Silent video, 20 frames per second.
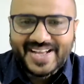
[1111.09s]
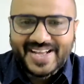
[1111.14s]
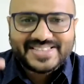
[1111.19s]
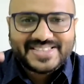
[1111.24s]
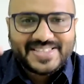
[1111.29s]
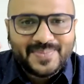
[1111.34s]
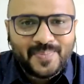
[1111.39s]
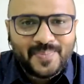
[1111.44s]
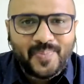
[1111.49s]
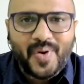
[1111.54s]
It's
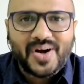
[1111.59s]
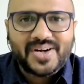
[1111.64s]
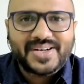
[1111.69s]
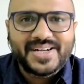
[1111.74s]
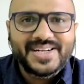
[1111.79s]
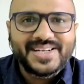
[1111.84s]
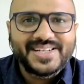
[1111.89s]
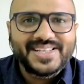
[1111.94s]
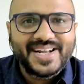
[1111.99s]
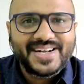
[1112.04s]

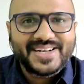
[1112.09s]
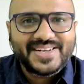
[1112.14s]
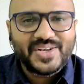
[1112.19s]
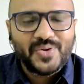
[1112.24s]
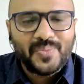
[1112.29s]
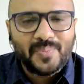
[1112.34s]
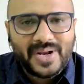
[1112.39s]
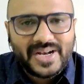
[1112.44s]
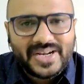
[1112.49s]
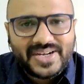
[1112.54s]
important that
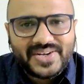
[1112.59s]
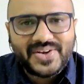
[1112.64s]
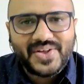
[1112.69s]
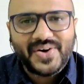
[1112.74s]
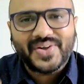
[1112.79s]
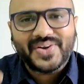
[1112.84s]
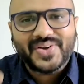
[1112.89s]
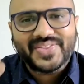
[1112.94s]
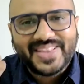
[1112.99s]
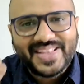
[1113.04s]
you
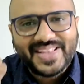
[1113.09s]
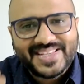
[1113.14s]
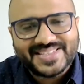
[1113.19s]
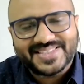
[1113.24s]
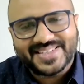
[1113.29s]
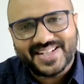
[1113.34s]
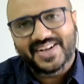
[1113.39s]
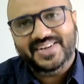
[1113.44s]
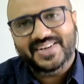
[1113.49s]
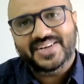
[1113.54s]
mentor these
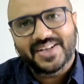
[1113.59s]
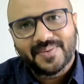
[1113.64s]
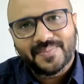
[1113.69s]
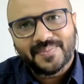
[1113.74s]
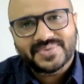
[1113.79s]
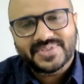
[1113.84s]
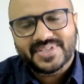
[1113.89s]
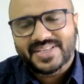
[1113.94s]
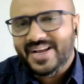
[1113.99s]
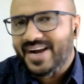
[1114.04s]

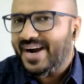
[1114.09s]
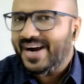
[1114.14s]
startups.